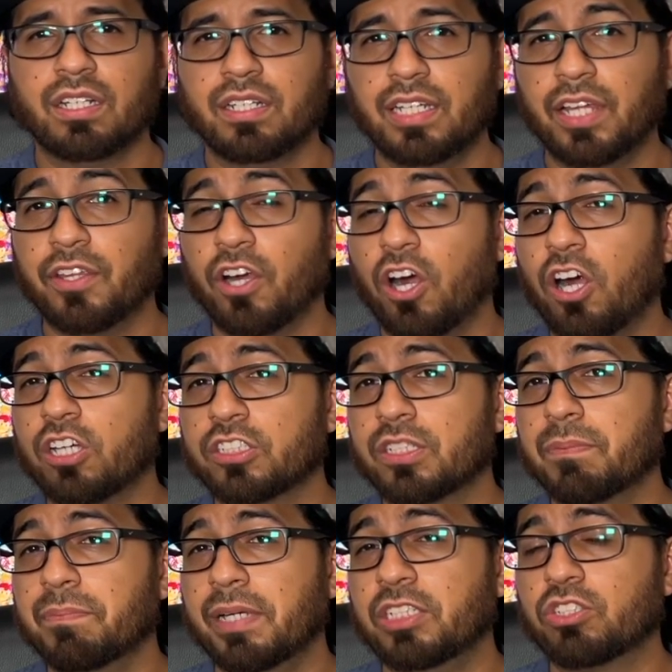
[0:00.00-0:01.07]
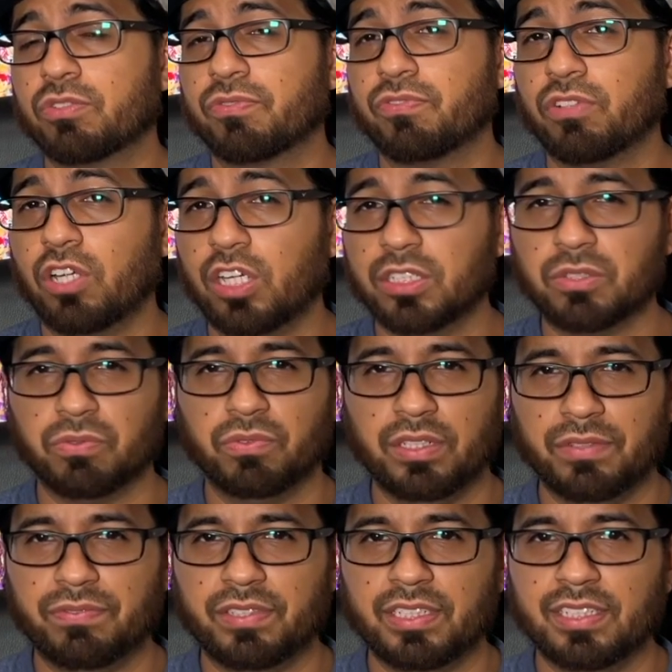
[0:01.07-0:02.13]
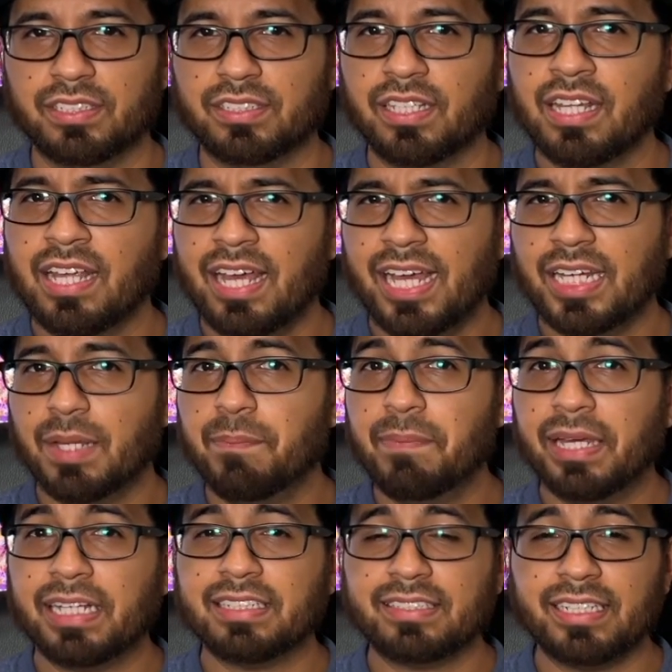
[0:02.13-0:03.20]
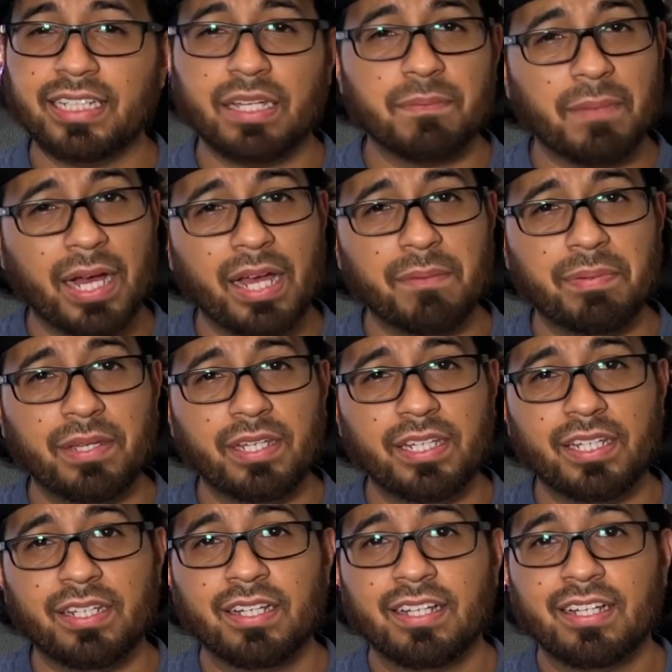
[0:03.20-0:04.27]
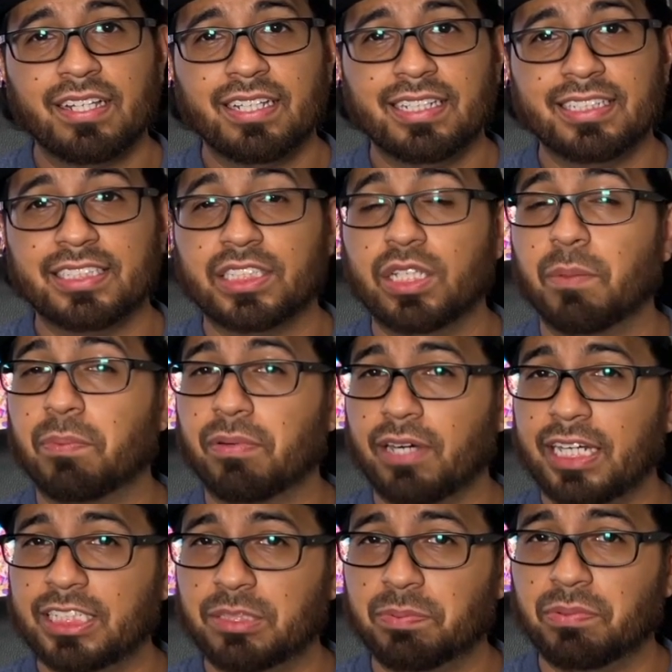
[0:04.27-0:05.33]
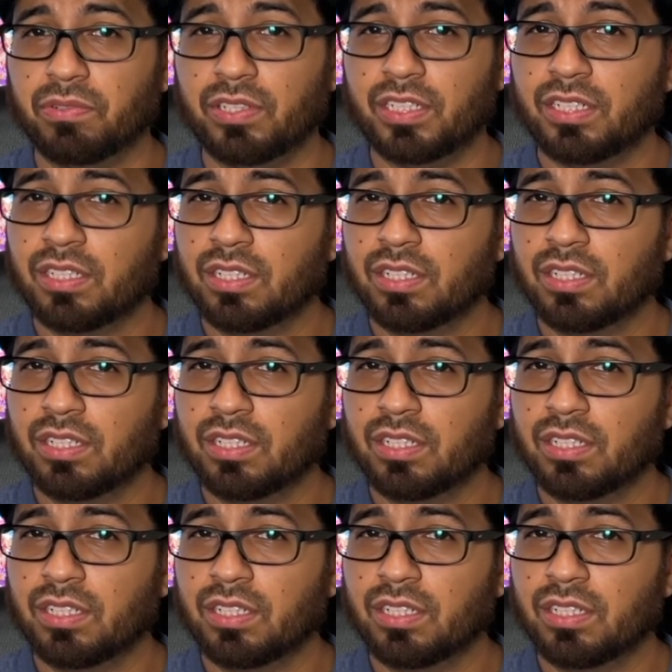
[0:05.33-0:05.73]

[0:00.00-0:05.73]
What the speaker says: Now, there are some major flaws with this, and the biggest thing in my opinion is the price point.